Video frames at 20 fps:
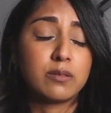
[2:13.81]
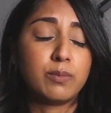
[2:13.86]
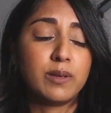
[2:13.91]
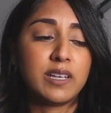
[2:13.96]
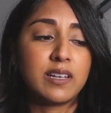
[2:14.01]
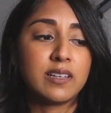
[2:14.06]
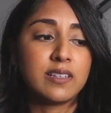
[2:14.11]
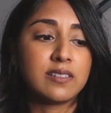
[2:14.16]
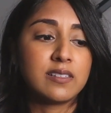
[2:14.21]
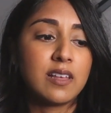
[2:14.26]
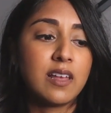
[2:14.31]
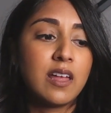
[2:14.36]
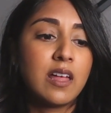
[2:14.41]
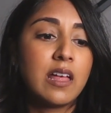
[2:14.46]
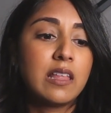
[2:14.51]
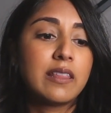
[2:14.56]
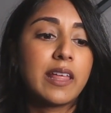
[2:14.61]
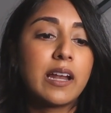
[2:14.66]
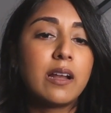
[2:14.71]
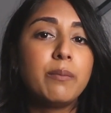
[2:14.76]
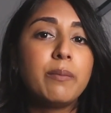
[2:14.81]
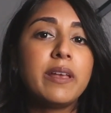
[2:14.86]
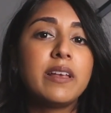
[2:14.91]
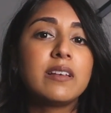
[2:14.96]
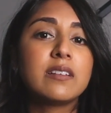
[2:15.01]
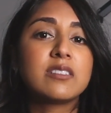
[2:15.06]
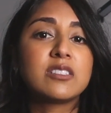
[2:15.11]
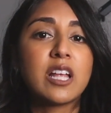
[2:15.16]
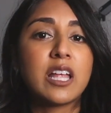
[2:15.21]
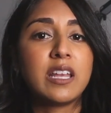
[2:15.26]
because that'll
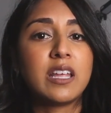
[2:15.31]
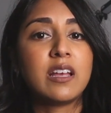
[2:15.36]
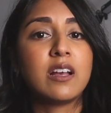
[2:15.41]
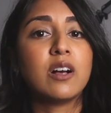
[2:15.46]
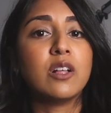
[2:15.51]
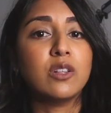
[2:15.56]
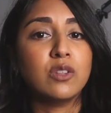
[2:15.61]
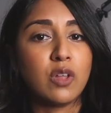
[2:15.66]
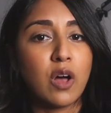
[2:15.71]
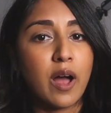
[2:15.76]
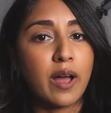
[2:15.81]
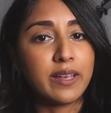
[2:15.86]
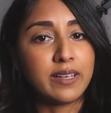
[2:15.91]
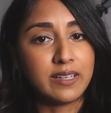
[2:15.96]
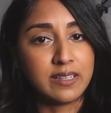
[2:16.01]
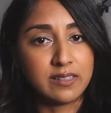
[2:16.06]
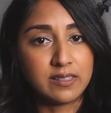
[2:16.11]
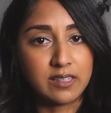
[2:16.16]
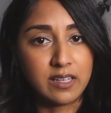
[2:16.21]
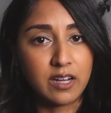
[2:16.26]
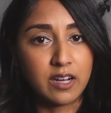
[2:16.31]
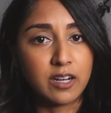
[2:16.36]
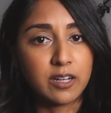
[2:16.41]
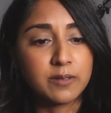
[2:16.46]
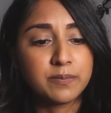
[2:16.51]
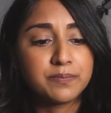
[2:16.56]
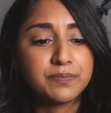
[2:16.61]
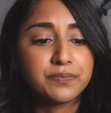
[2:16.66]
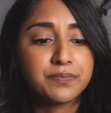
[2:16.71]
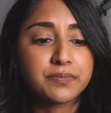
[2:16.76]
make studying a lot
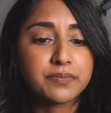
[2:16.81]
easier.